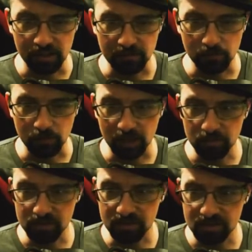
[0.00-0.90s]
What I would
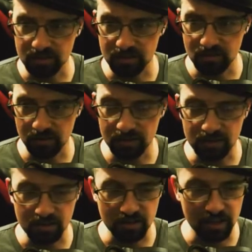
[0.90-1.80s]
strongly
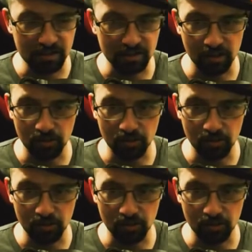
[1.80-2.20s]
suggest, though,